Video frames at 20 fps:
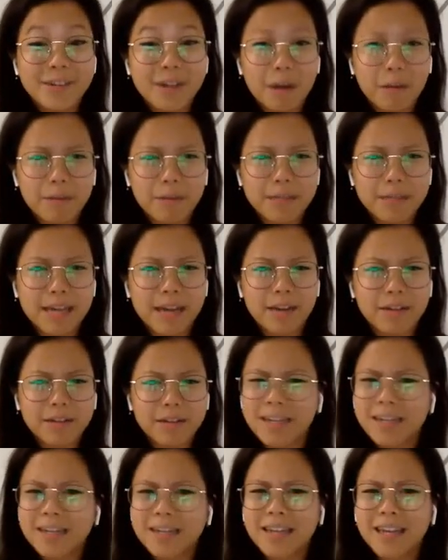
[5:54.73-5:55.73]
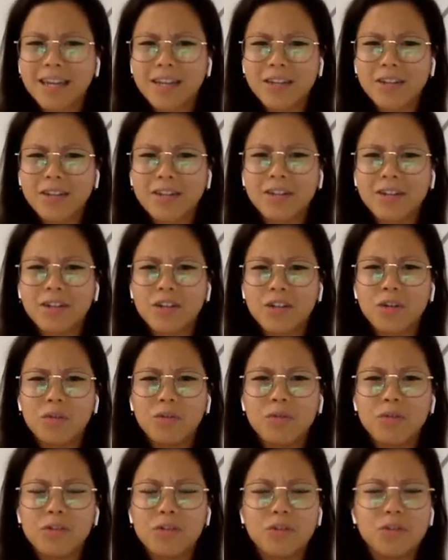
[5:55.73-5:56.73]
do it up and down. Can
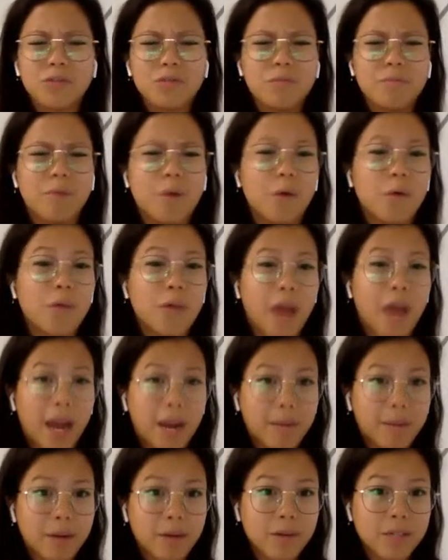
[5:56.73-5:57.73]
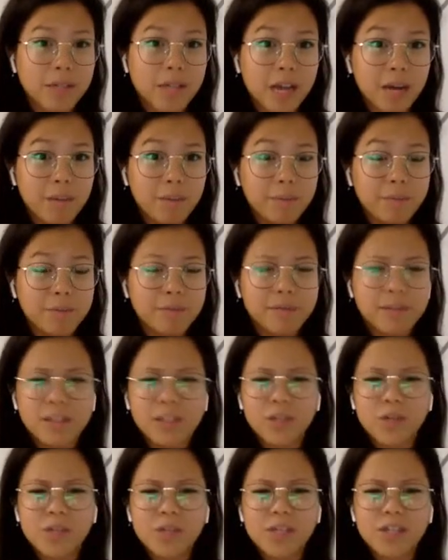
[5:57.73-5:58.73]
you do both eyebrows up?
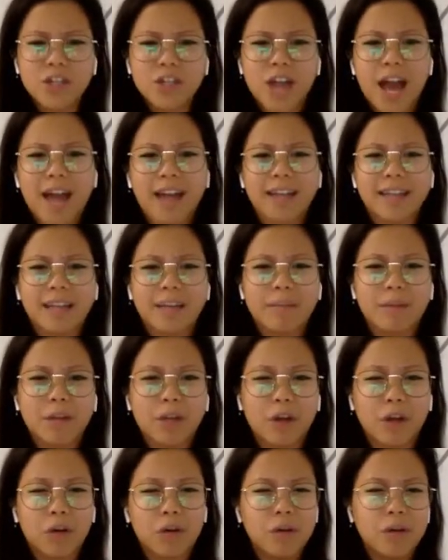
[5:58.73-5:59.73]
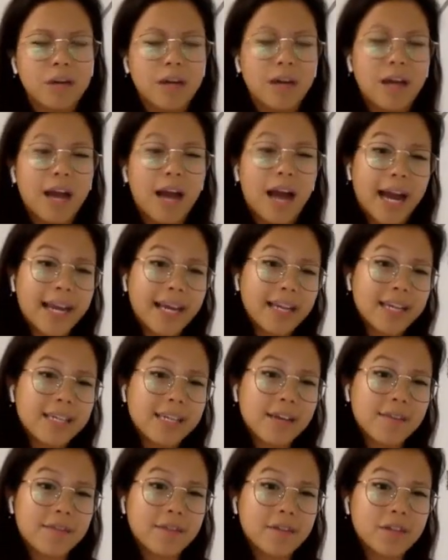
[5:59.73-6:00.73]
Use the chat and let me know. I can
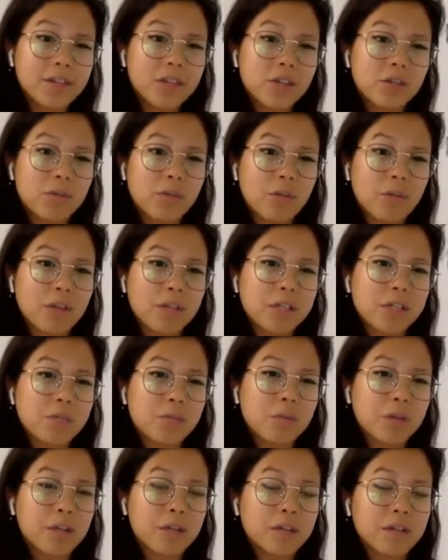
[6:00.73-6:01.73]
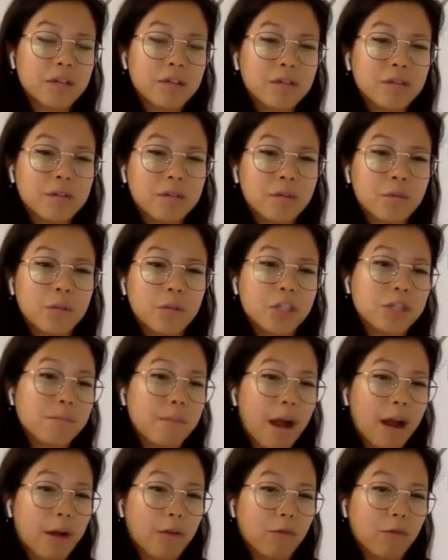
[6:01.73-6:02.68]
definitely do this one, which is